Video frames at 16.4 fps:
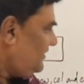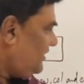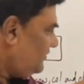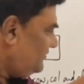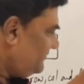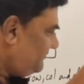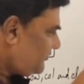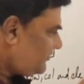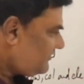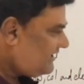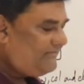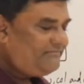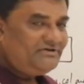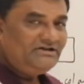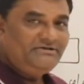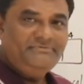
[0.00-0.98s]
Now the
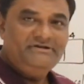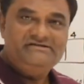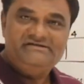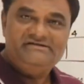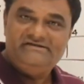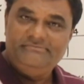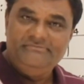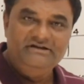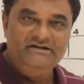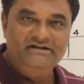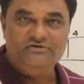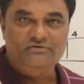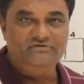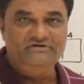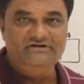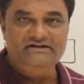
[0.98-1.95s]
program will be similar
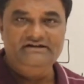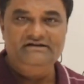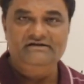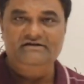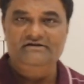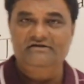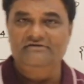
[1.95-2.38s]
only.